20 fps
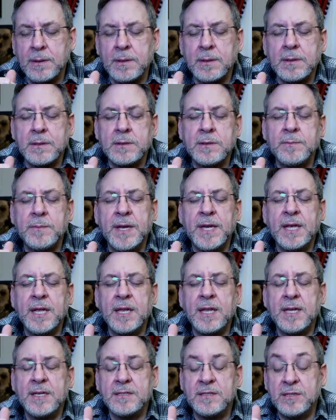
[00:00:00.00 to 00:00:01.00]
to make it
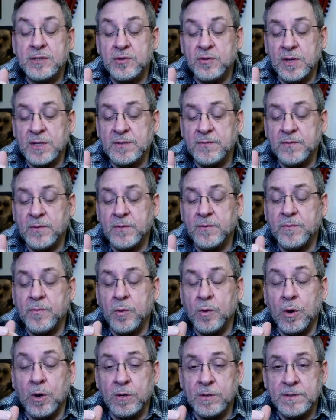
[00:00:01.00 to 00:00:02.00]
less stressful
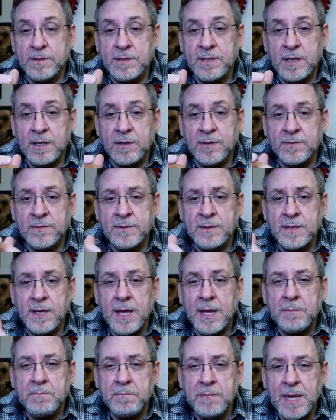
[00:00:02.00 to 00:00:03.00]
for ourselves,
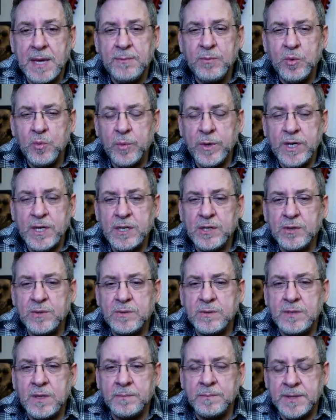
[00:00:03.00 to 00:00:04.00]
and maybe we can do
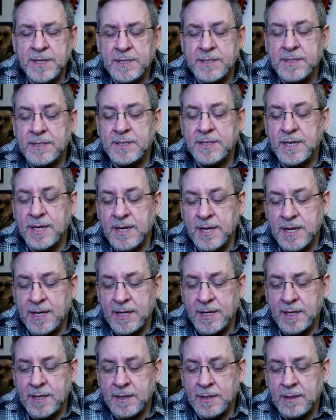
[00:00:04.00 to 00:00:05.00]
something
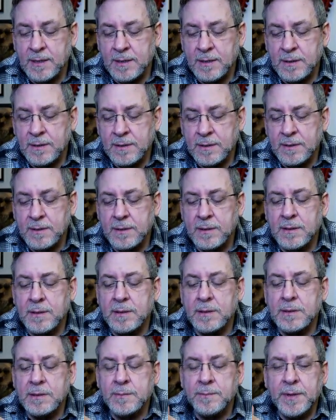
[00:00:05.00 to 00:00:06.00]
today
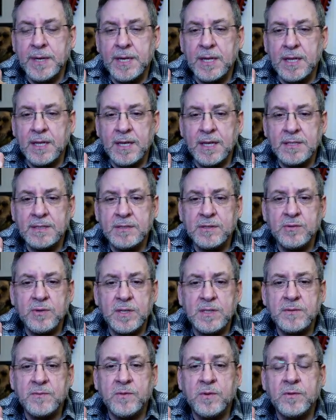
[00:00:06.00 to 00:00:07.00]
to make it less
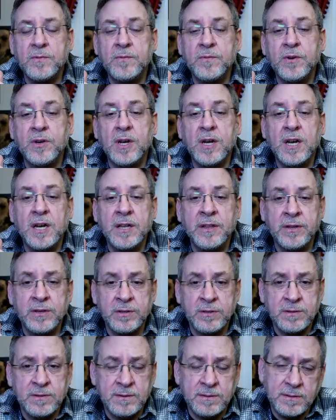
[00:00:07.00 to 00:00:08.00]
stressful for
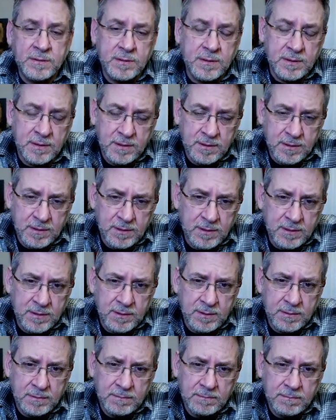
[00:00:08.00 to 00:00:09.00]
others.
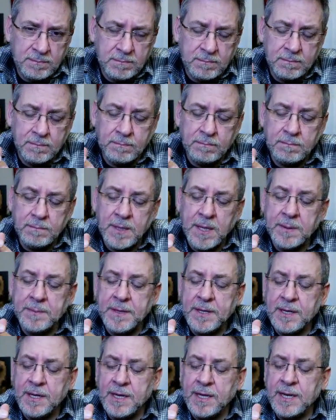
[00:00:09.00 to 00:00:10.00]
Maybe
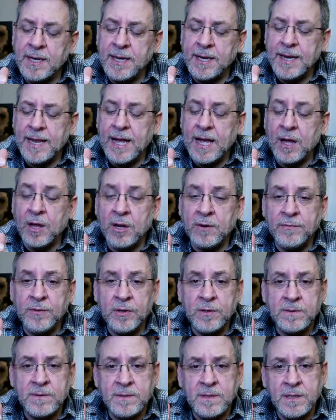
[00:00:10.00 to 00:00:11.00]
getting out of
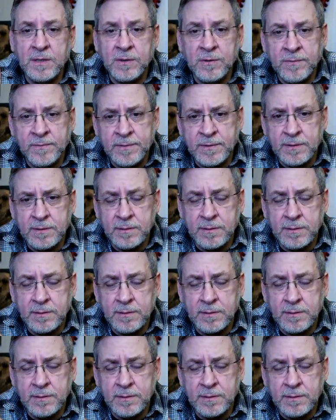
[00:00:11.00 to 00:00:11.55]
ourselves.